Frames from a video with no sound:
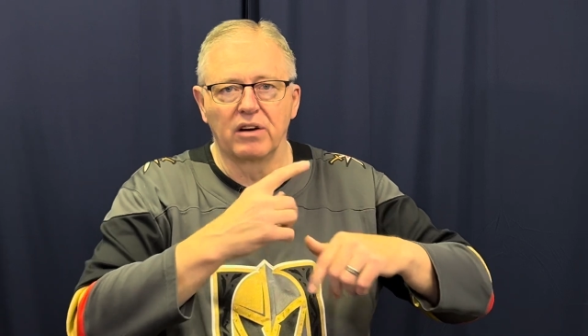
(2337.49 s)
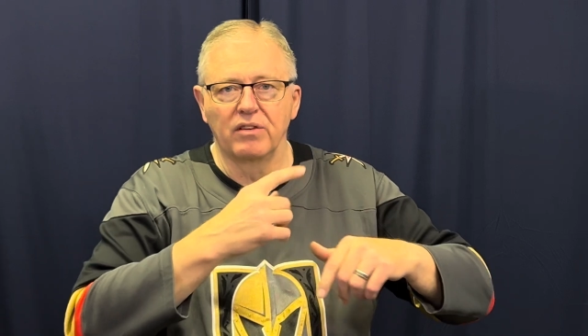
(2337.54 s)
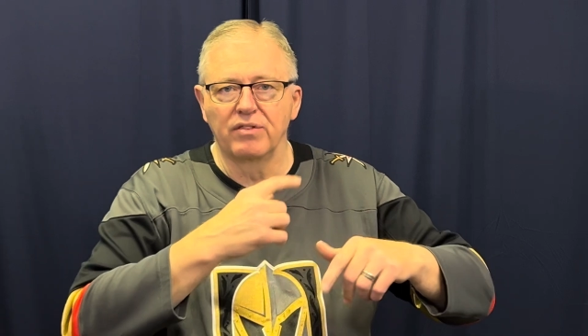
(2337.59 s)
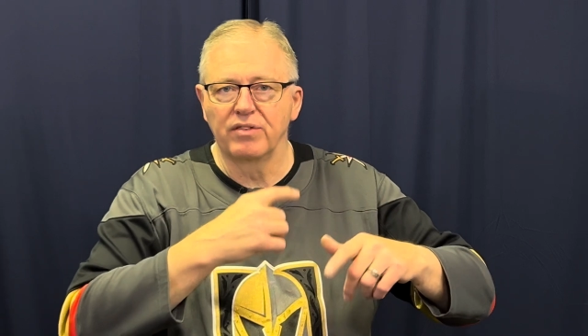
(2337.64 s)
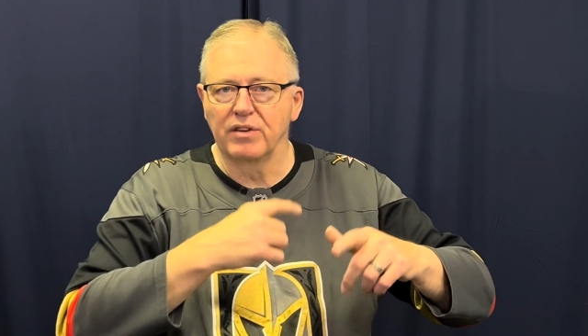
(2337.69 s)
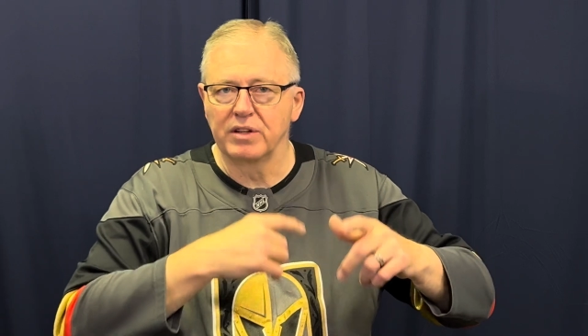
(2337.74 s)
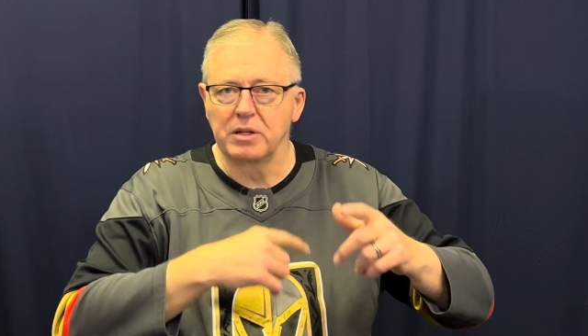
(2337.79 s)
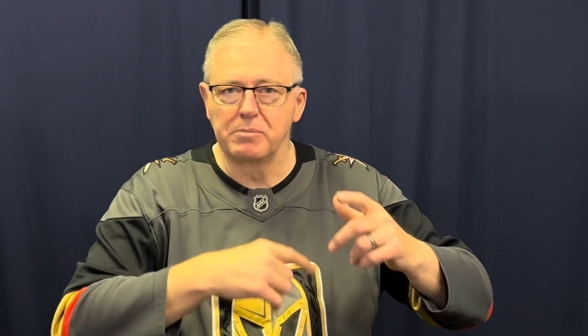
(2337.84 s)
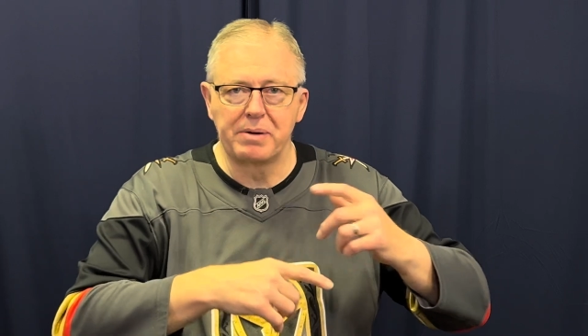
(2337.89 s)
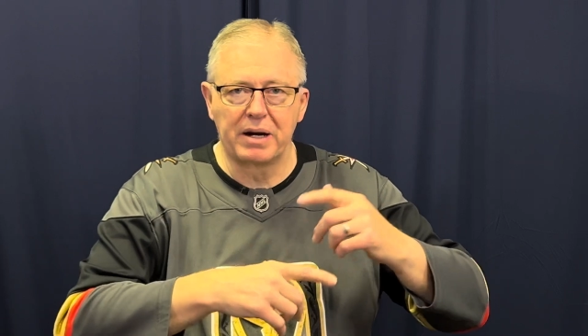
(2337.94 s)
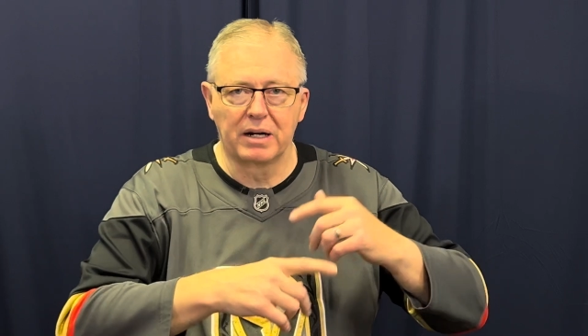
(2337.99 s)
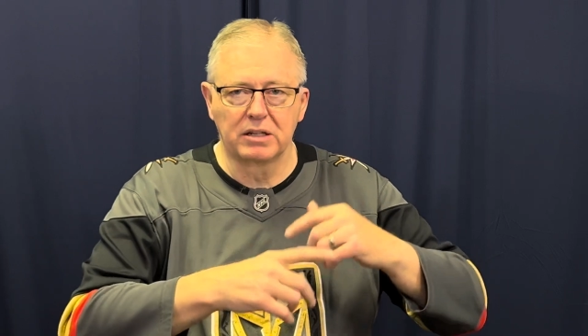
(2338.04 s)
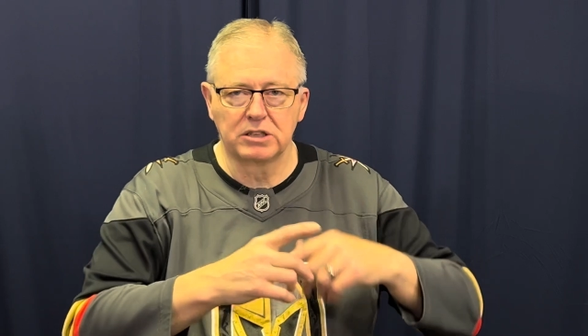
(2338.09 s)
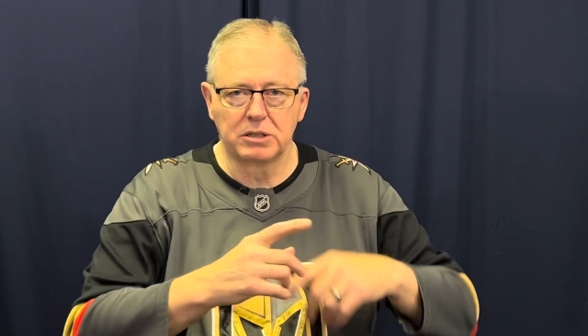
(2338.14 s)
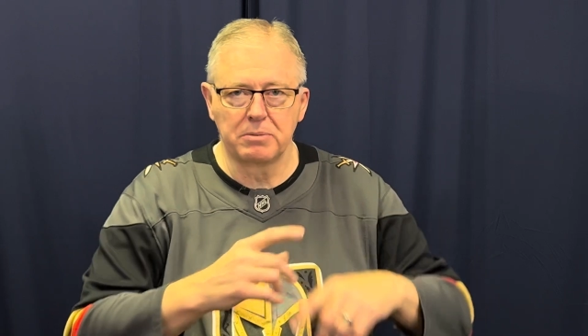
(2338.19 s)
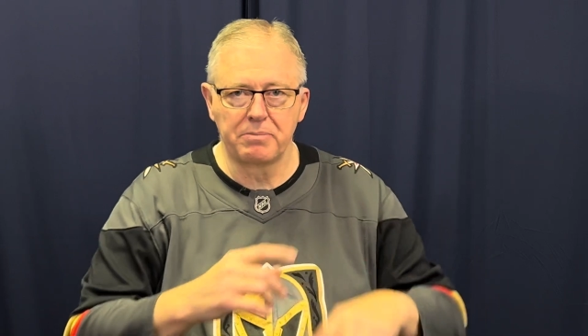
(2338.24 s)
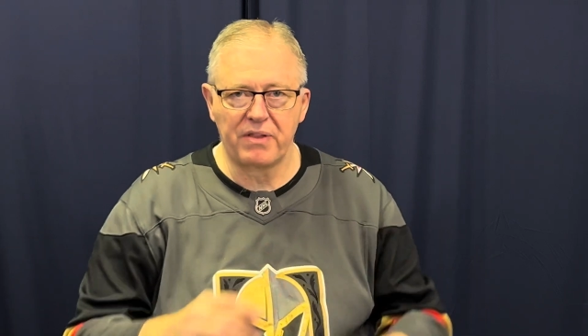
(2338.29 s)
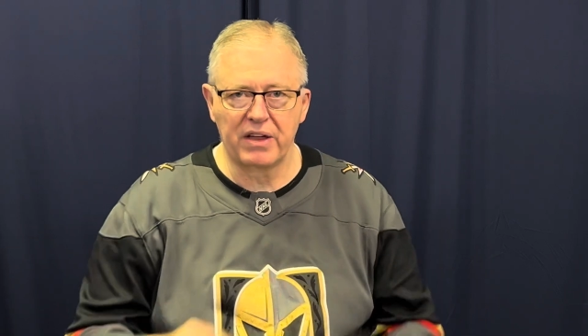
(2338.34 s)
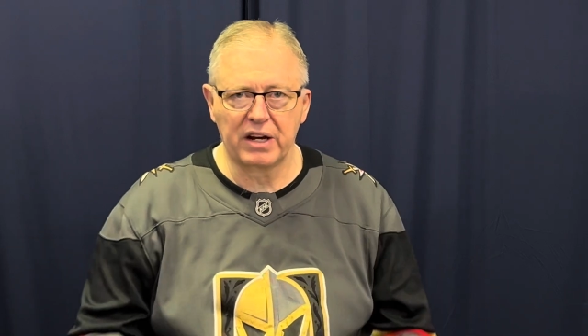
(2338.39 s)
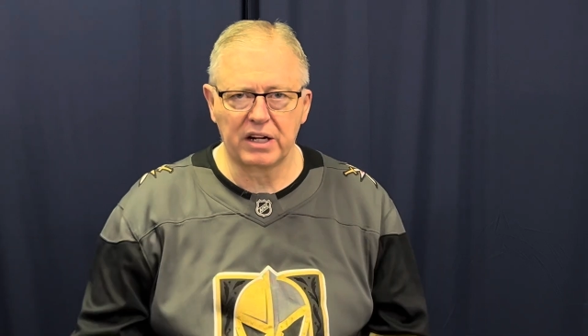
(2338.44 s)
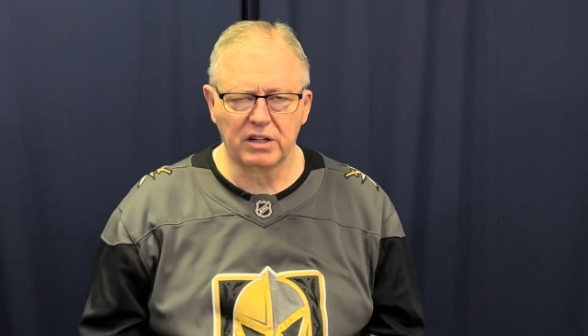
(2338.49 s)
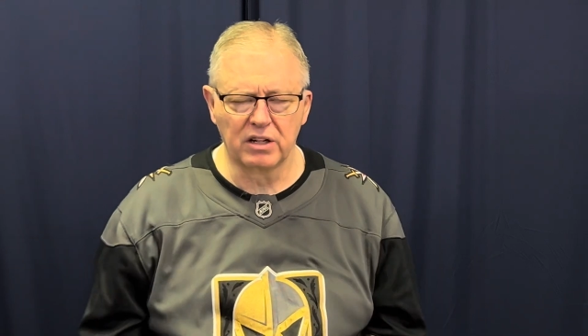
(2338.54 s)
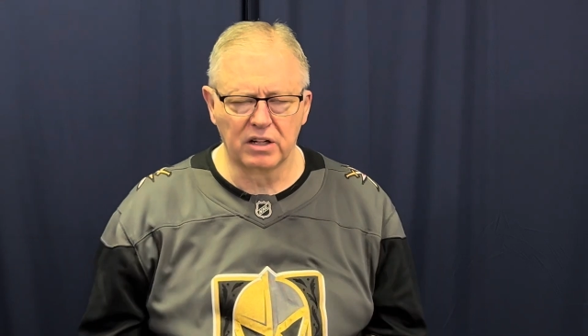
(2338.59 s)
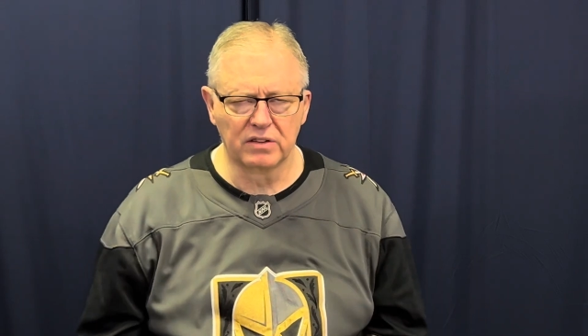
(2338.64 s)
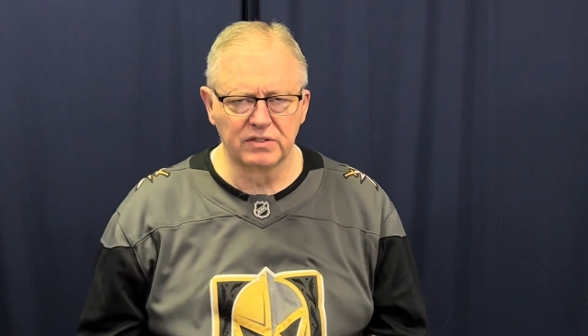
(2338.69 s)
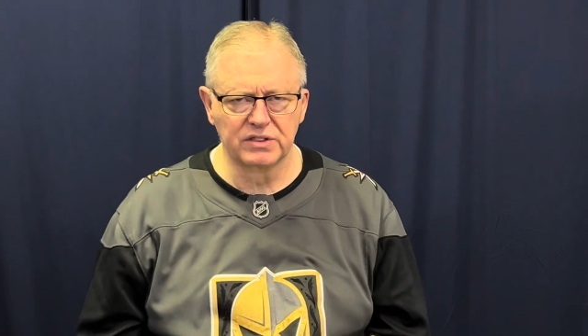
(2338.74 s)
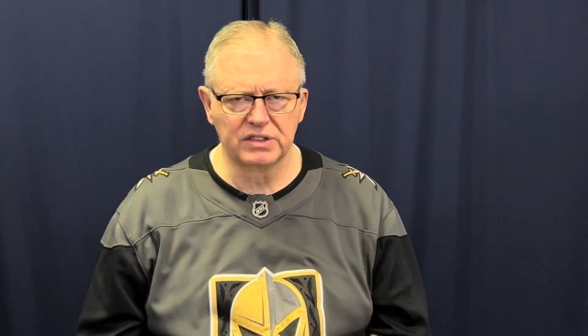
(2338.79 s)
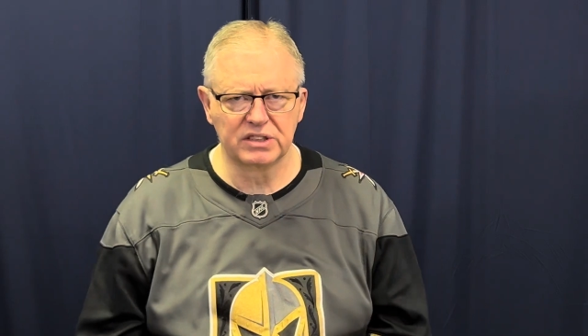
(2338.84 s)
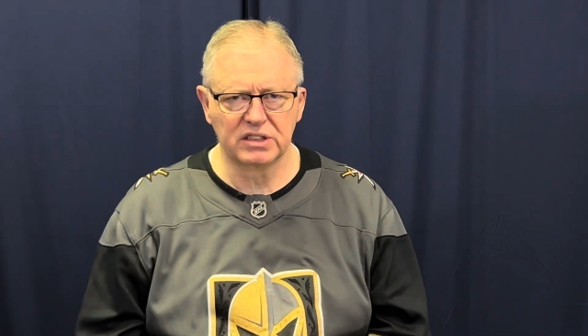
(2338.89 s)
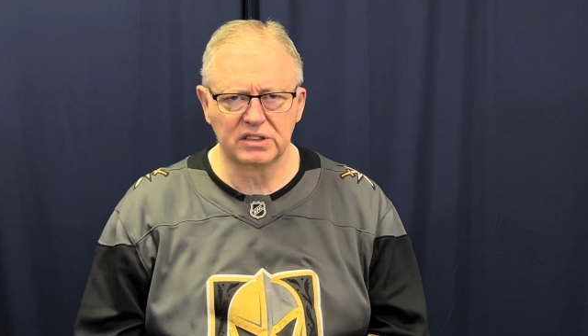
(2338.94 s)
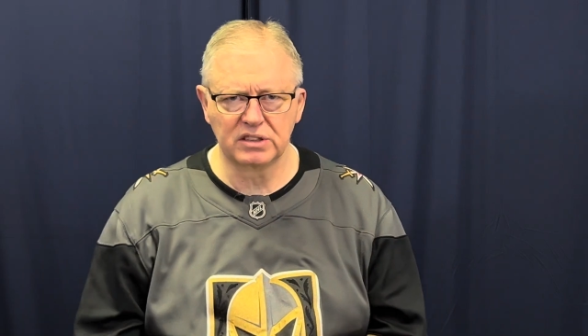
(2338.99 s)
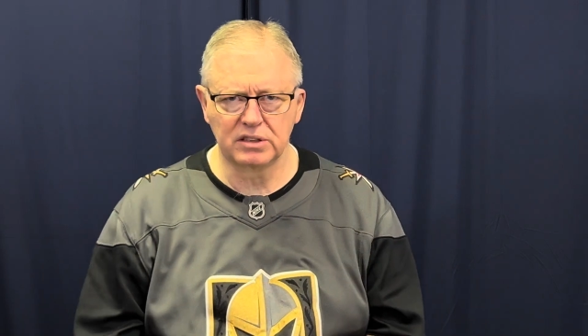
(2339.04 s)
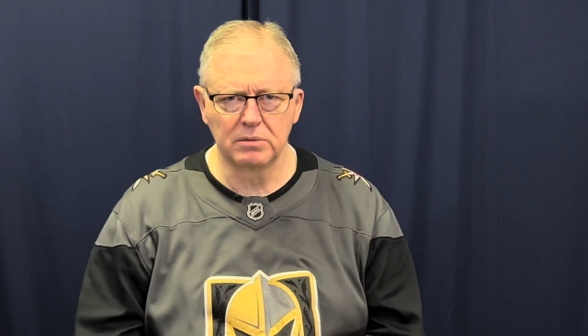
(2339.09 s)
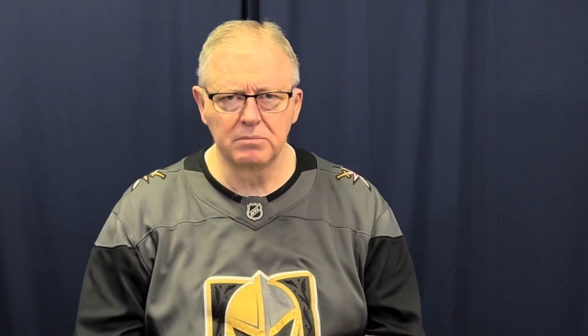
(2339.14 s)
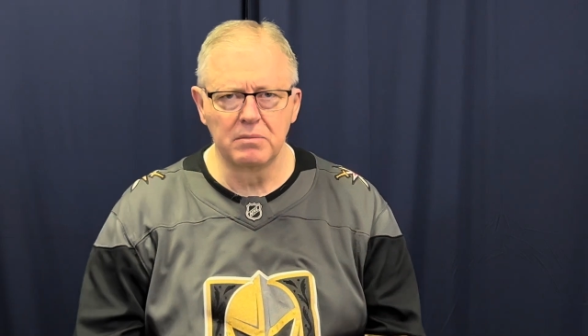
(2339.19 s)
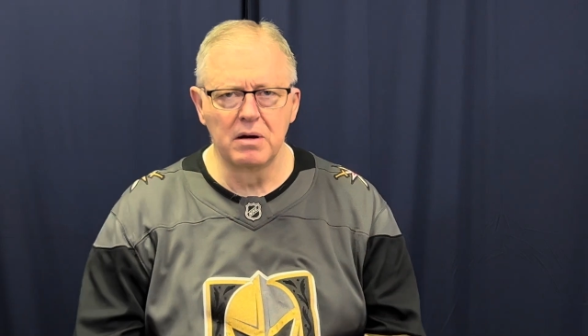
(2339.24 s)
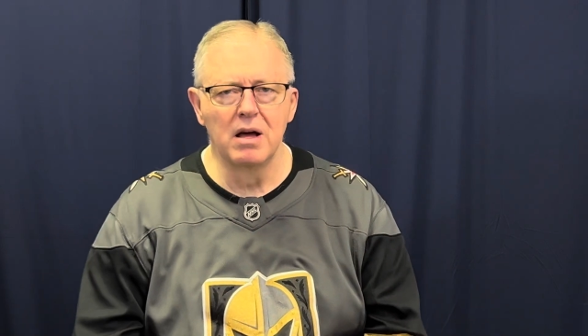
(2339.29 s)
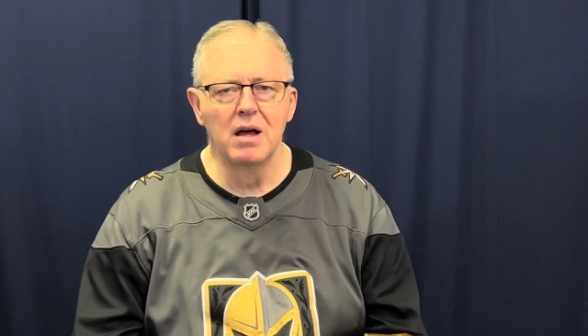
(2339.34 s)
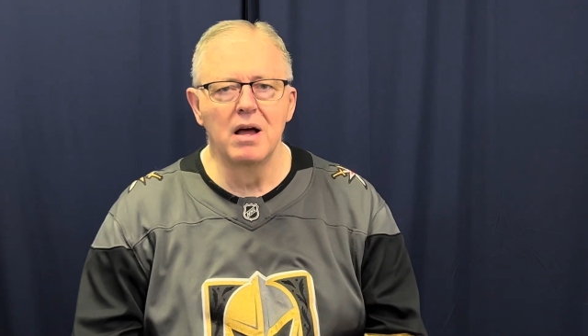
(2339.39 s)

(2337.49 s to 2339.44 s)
from the parasympathetic nervous system,